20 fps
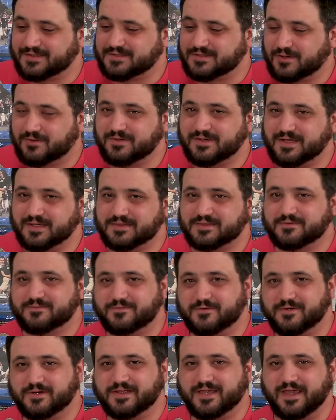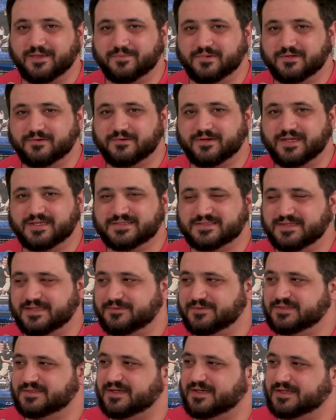don't get the 4K Blu-rays. I
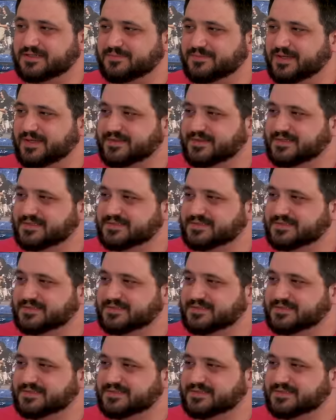think we talked about